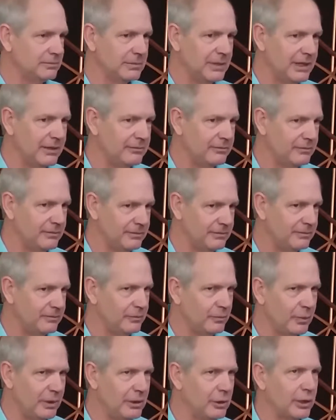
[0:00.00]
If
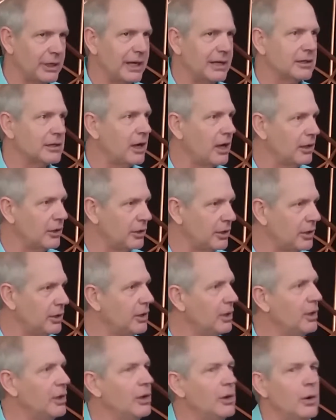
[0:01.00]
we look at color
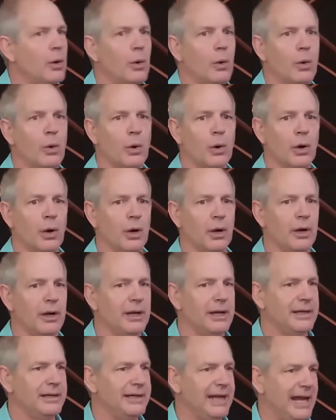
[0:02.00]
or
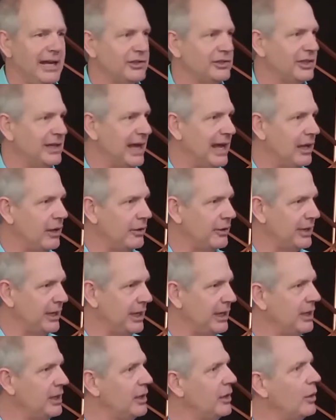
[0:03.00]

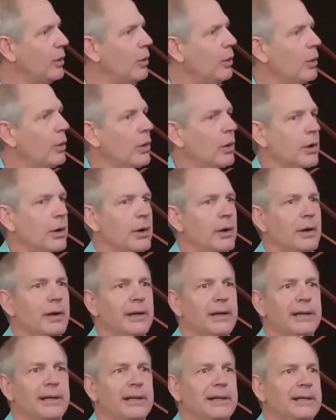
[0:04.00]
nationality or
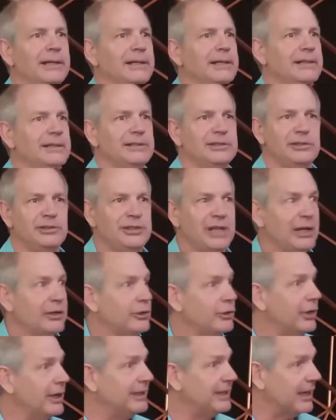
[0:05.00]

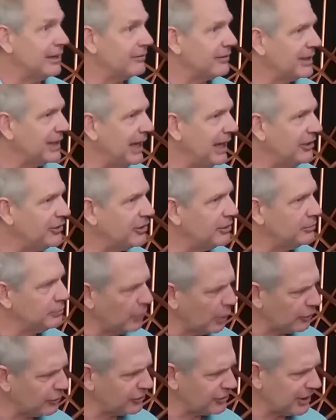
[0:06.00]
gender identification,
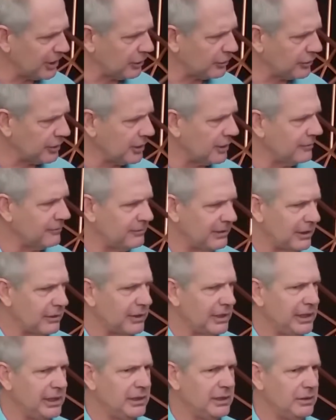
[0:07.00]
most children are
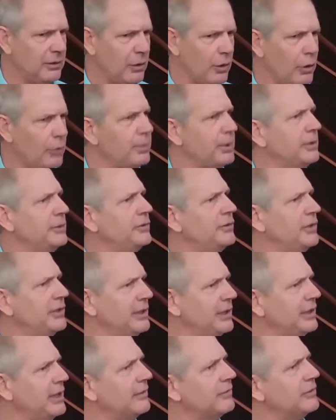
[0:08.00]
very open to
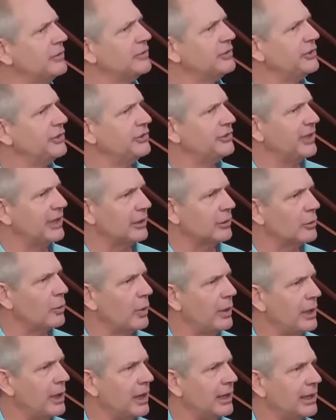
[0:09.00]
the differences that are
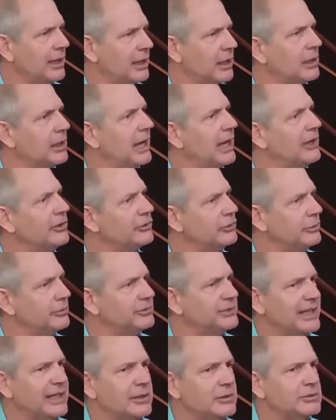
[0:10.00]
going on in the
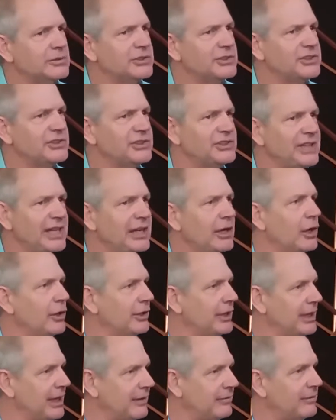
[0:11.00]
classrooms. They don't see
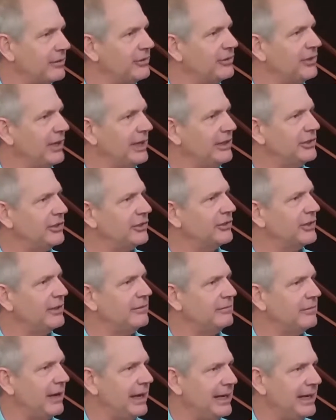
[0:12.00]
all the difference. They just
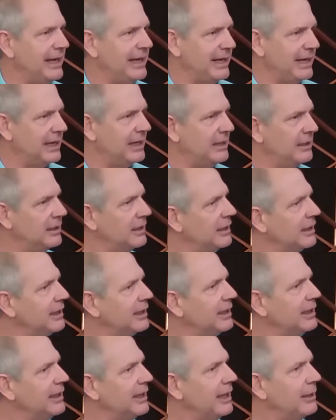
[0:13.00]
invite it in and
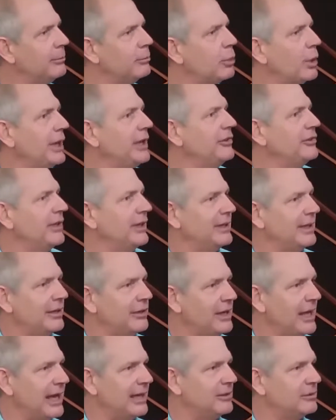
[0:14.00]
embrace it. They're
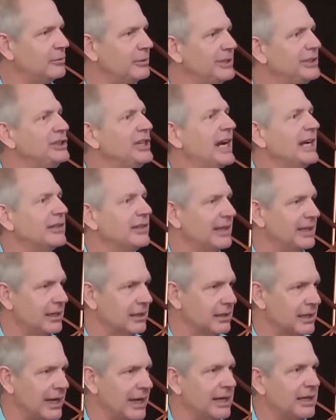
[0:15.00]
not rejecting
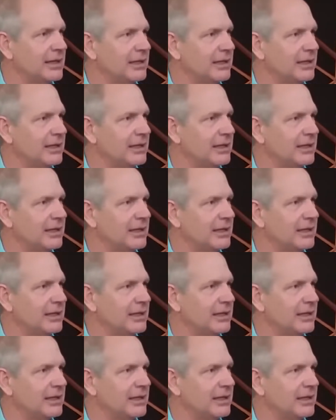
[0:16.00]
it like